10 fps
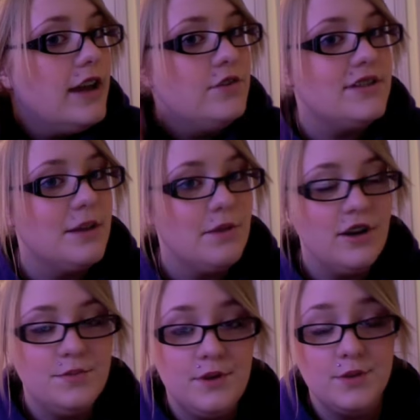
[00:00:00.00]
used to have my
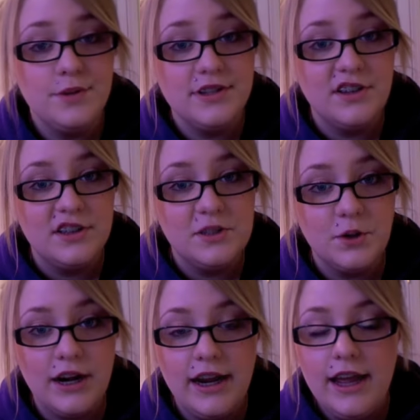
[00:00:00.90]
ears pierced, but it's a long
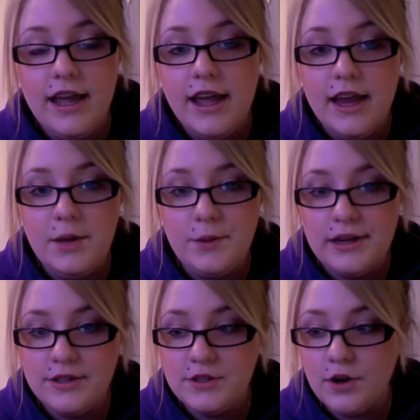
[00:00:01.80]
story.
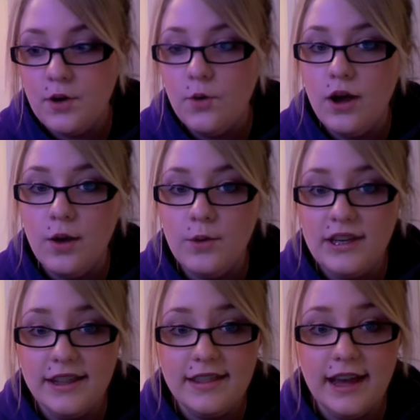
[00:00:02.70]
Anyway, so we
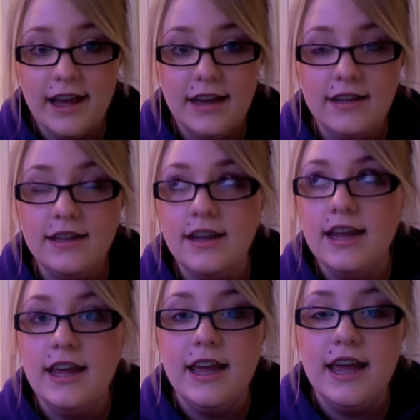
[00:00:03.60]
did that,
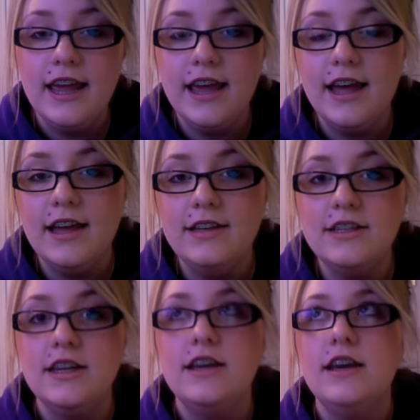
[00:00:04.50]

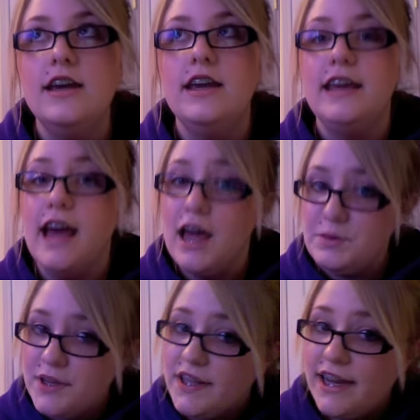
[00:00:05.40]
and he
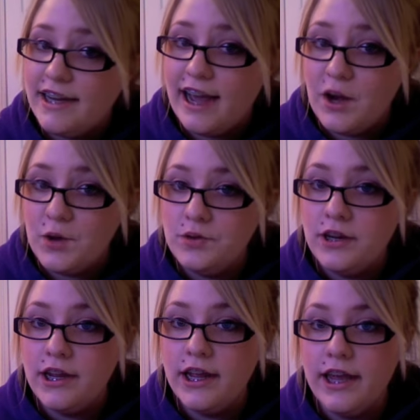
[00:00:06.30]
had me lay down,
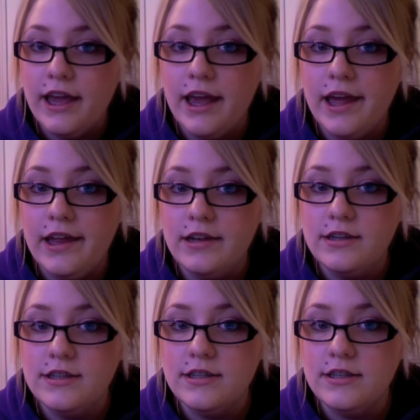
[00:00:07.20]

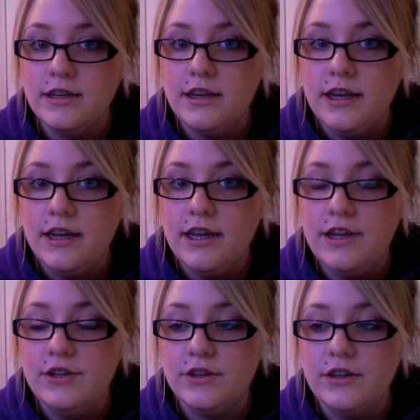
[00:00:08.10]
and
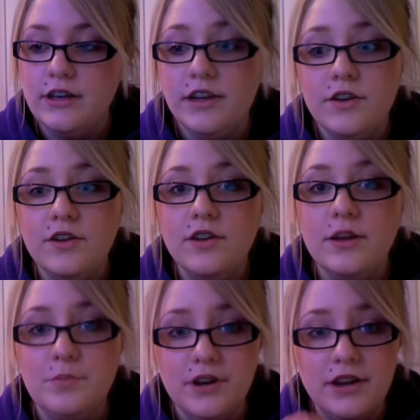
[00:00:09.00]
he took the needle,
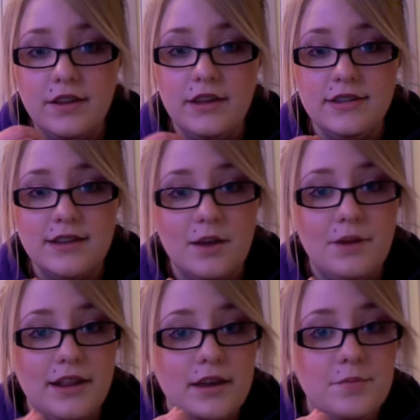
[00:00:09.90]
he put it on the inside of
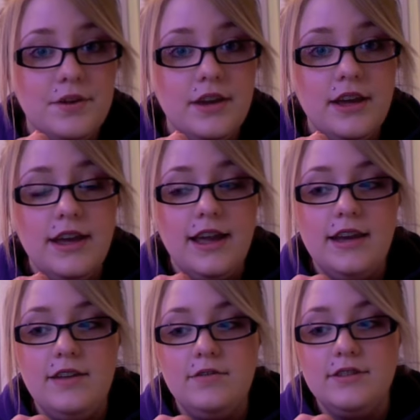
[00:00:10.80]
my lip,
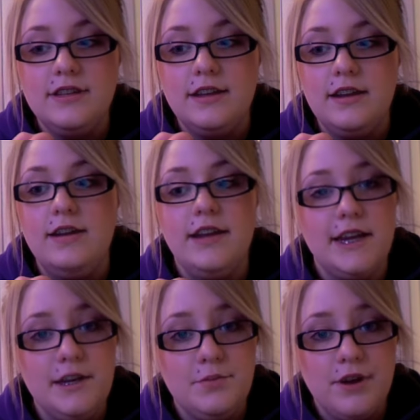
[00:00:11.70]
and he said, take
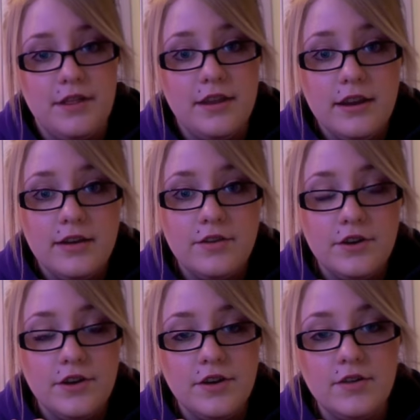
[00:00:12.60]
a deep breath in through
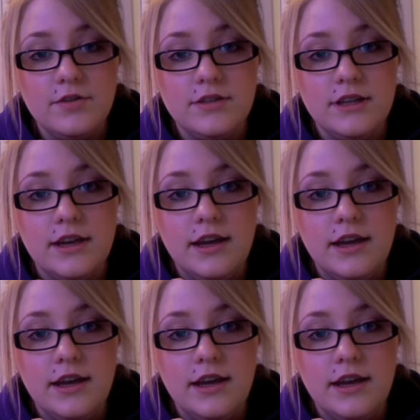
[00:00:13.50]
your nose